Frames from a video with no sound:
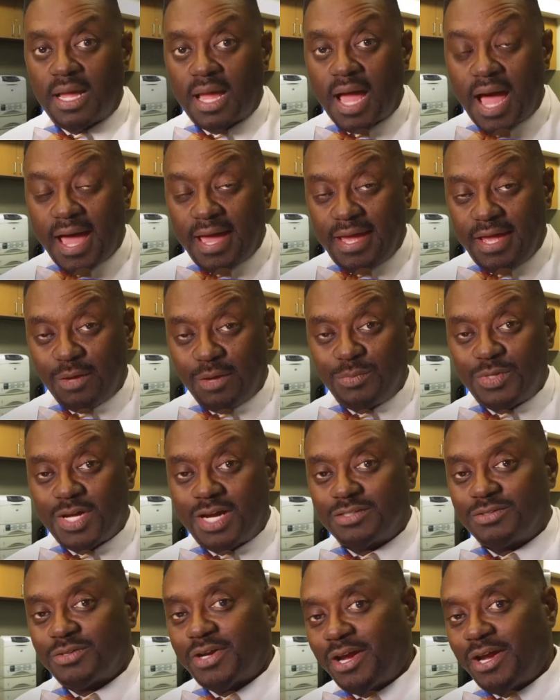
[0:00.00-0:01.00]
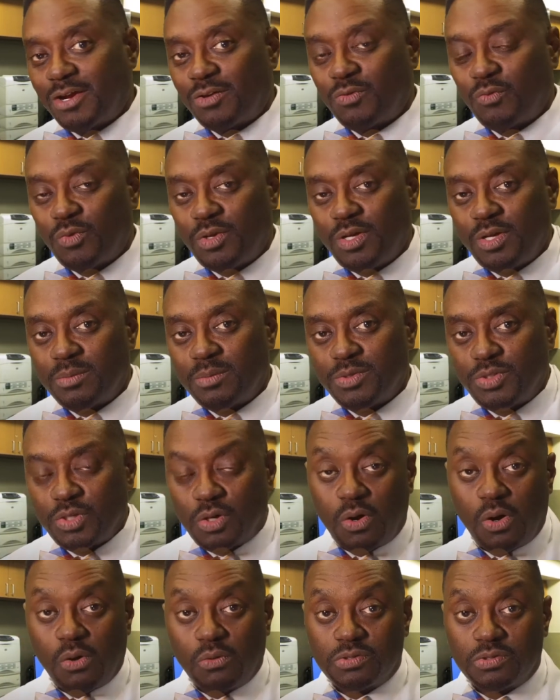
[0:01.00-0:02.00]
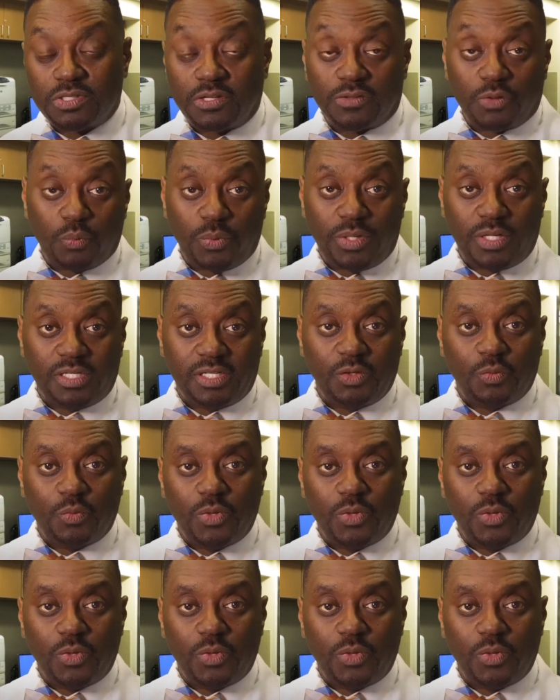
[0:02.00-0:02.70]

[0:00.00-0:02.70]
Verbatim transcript: Hi, I'm Dr. Aaron Williams, your host of the Weekly